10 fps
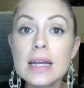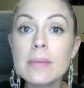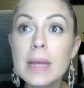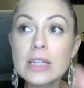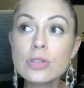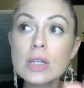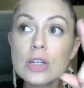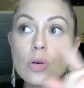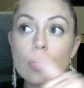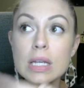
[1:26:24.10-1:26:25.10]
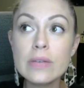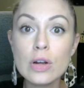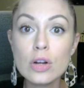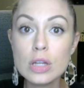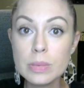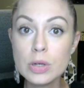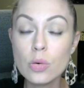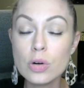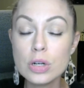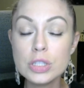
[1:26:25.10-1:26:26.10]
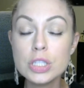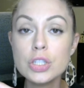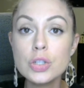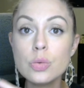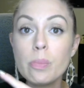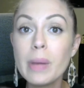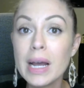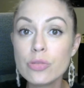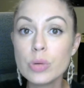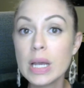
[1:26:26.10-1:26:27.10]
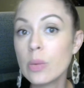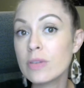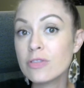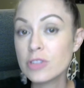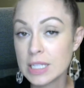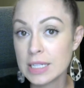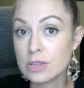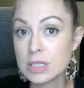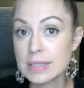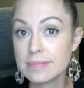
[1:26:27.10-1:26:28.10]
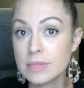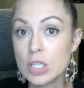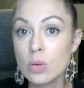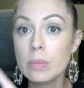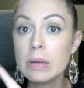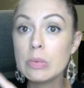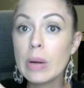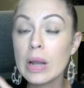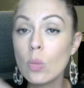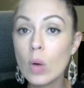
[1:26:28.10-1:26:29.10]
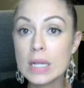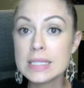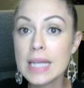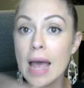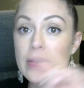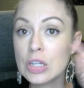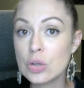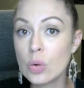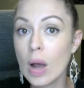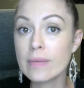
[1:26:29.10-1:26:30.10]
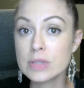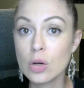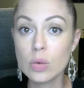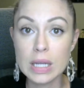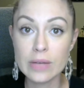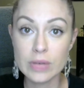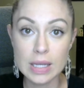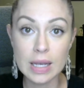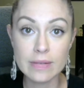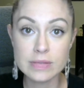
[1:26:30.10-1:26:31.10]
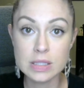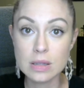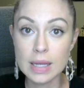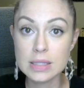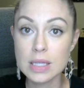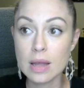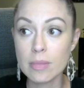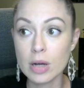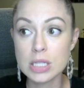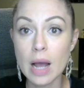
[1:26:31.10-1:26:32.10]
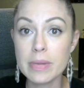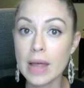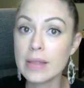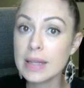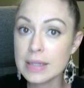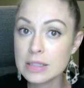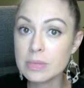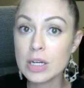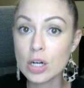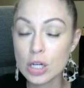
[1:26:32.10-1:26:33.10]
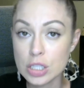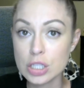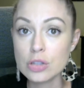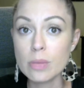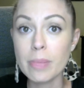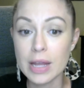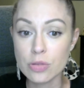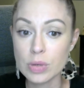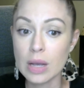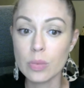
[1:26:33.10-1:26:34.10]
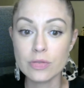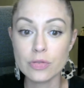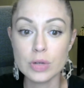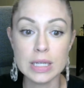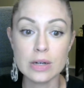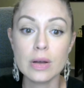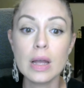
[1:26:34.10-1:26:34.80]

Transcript: make sure that you're only giving early bird orders to buy 3, get 1 free deals. You don't want people buying one set and then you have to go and give a gift like to them on top of that. They need to be encouraged to do the buy 3, get 1 free deal.